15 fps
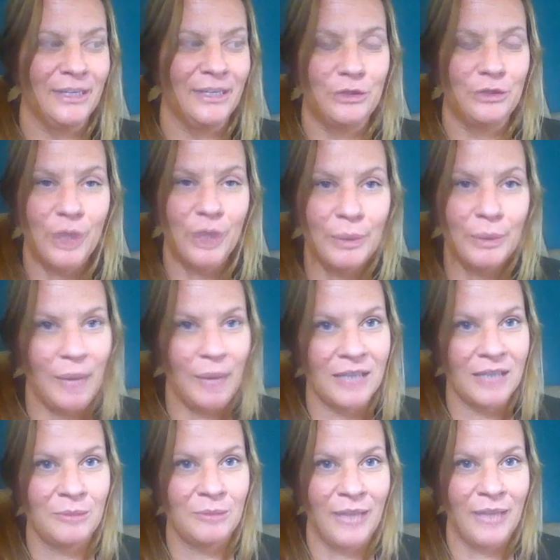it's so
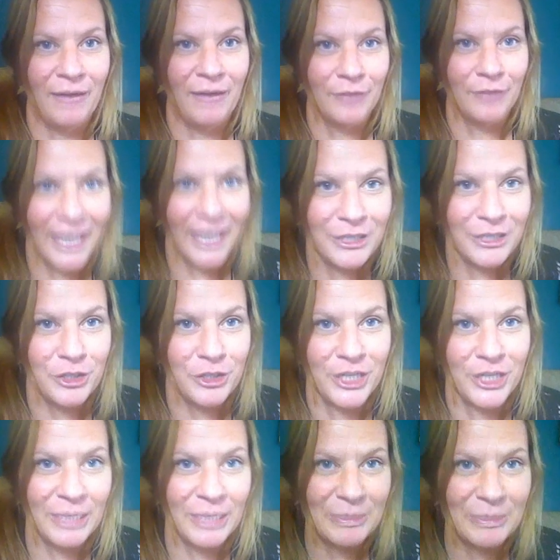impossible to have
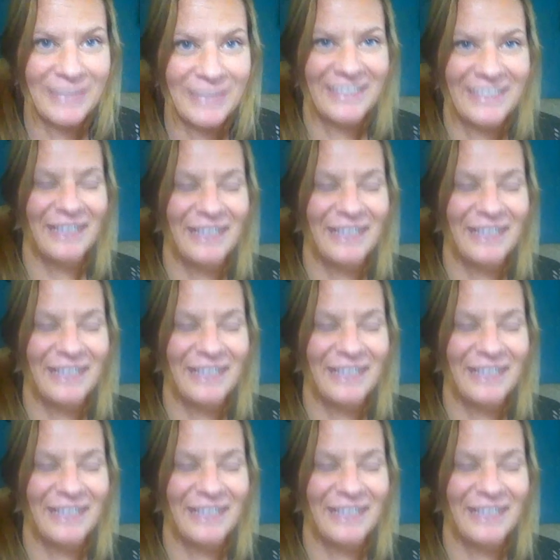relationships.